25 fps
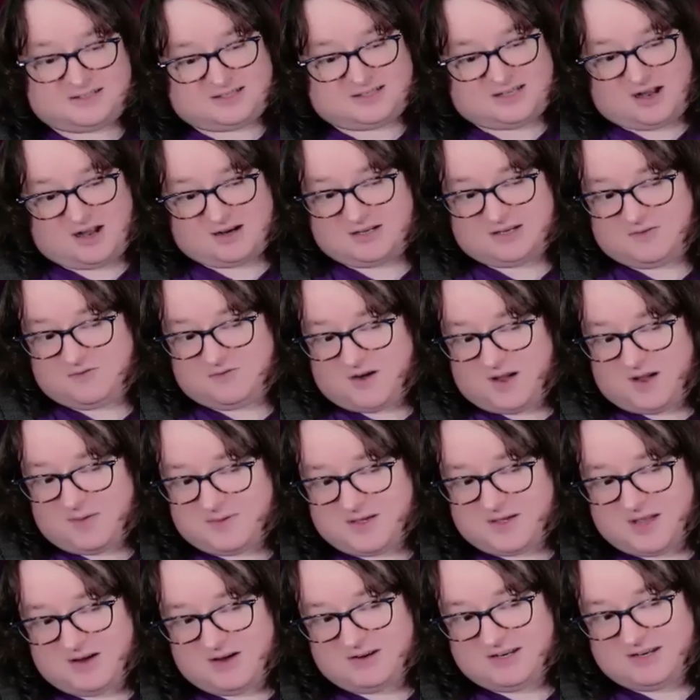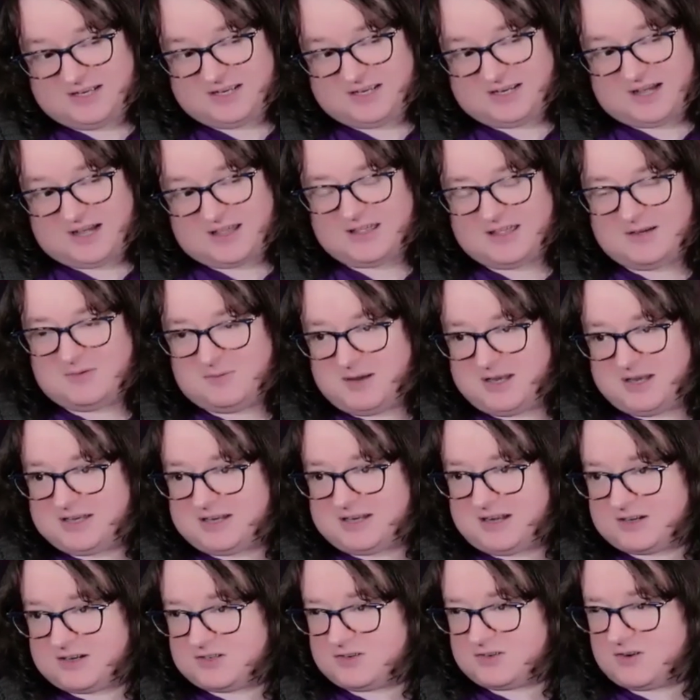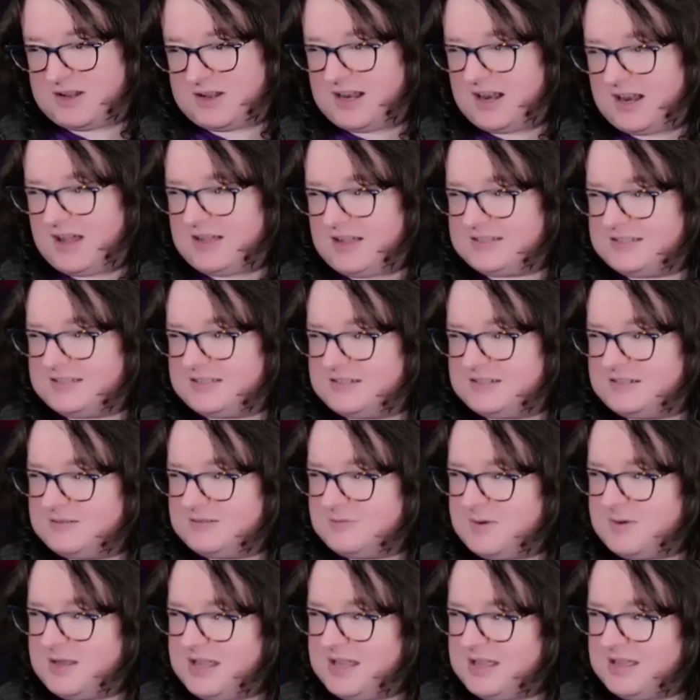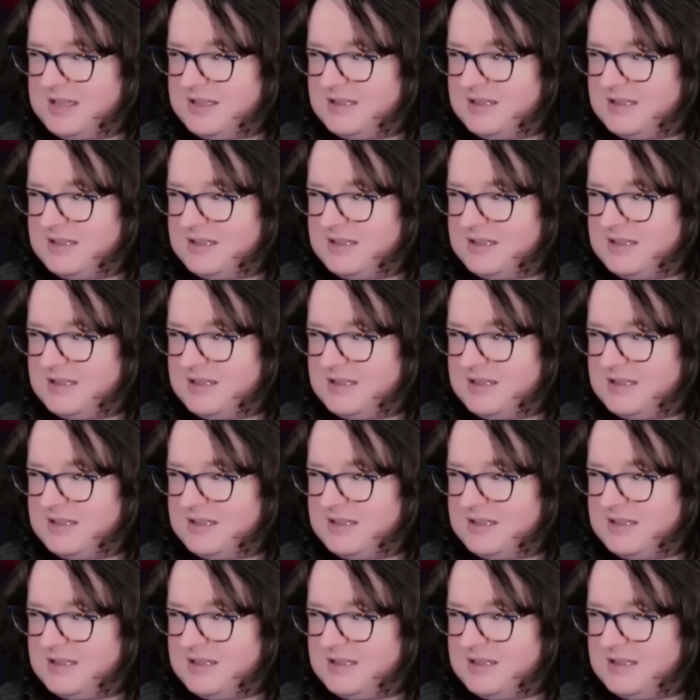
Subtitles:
started vibe coding. I think we touched on it last week.